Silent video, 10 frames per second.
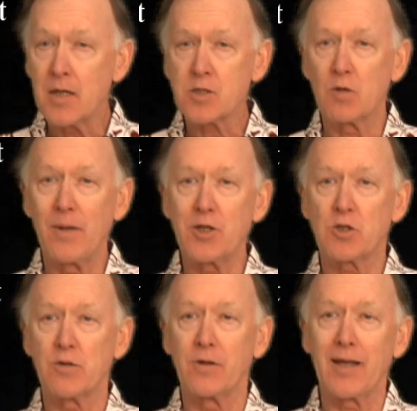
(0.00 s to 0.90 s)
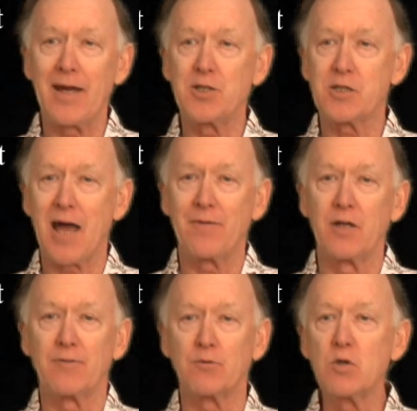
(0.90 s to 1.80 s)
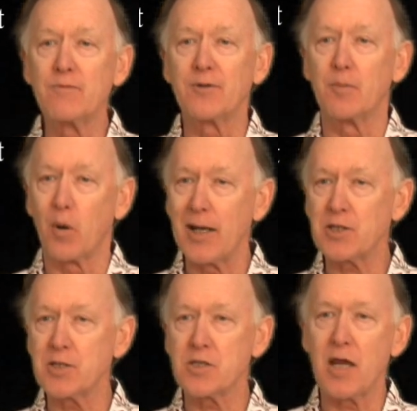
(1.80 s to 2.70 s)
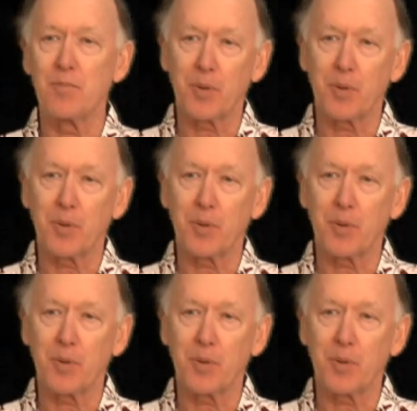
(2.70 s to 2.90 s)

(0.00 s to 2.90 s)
so make sure their cages have enough room for branches and